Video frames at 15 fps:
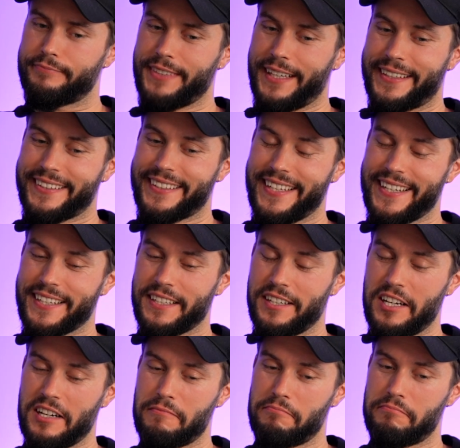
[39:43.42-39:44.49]
Like an egg.
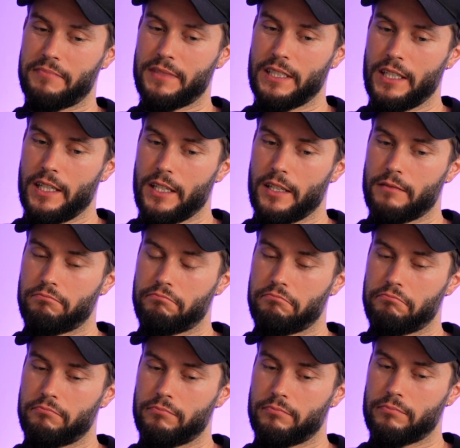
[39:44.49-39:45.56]
Um,
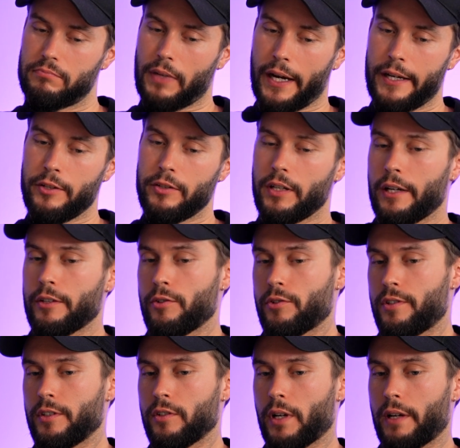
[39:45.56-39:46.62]
I I
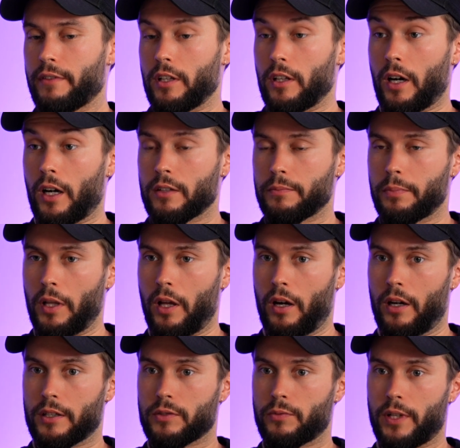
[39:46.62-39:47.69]
usually don't have a lot of
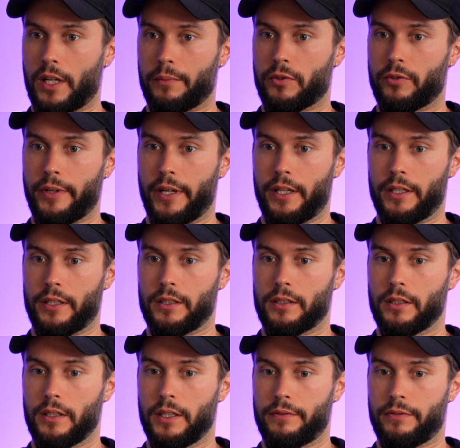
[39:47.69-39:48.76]
blocks when I'm creating,
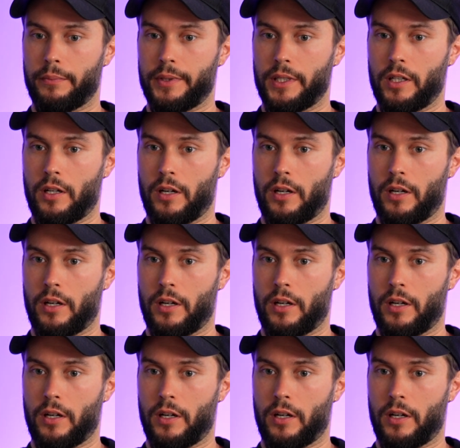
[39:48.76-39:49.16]
if I'm being